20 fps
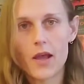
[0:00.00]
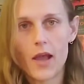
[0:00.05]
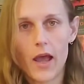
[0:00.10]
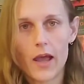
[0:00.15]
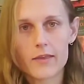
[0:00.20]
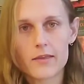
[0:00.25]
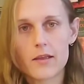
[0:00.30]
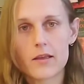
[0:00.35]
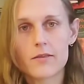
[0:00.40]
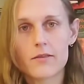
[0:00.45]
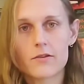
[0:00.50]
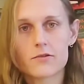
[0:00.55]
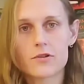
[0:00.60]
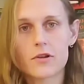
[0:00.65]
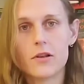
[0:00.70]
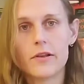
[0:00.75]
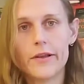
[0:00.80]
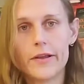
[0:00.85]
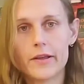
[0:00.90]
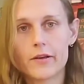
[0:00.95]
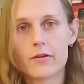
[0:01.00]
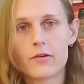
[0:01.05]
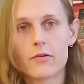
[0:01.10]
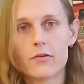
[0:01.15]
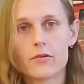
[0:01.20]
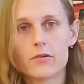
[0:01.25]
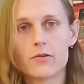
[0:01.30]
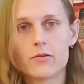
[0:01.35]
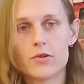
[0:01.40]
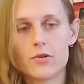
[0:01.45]
and then there's a link
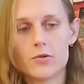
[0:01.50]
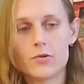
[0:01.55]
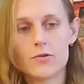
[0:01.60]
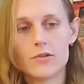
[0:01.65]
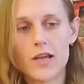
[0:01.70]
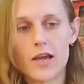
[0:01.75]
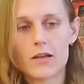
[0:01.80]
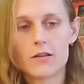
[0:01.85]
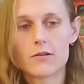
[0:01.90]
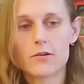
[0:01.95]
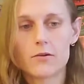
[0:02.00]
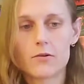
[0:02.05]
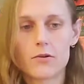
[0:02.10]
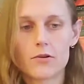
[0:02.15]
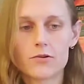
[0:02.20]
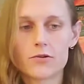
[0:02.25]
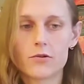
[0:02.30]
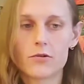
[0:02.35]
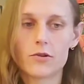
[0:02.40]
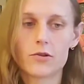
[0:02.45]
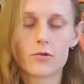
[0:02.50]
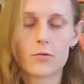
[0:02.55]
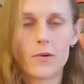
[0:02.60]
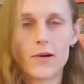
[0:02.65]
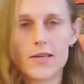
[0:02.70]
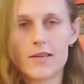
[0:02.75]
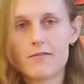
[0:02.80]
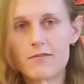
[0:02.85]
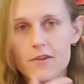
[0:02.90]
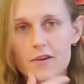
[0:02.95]
to download also the
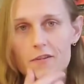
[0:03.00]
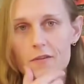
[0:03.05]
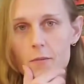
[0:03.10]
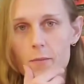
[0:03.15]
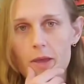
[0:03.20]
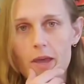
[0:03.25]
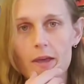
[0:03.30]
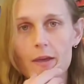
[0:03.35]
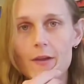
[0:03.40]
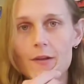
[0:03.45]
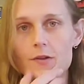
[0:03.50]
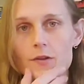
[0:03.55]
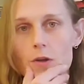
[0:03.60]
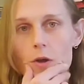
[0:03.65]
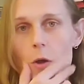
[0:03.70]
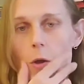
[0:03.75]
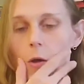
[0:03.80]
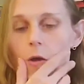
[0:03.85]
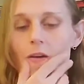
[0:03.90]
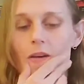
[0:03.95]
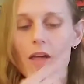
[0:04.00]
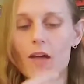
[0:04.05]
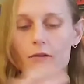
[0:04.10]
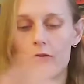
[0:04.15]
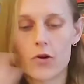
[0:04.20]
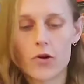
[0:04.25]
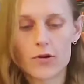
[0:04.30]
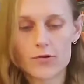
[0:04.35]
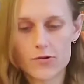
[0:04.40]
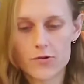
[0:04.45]
25th page if
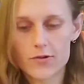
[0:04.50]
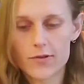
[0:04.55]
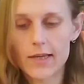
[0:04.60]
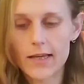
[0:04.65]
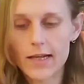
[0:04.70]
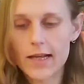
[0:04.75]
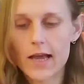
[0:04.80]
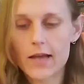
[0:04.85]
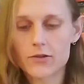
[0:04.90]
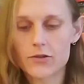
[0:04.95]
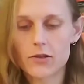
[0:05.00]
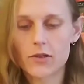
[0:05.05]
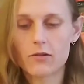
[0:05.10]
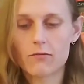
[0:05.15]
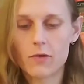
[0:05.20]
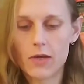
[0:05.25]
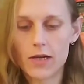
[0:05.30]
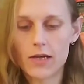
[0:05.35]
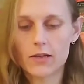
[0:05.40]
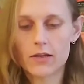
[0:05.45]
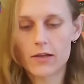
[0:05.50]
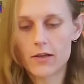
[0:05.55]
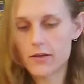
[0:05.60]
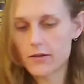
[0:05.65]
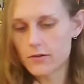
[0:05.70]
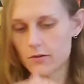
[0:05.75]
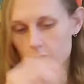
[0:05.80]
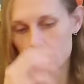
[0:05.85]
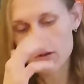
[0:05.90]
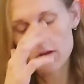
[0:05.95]
you're interested in actually reading
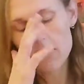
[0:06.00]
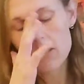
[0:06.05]
this.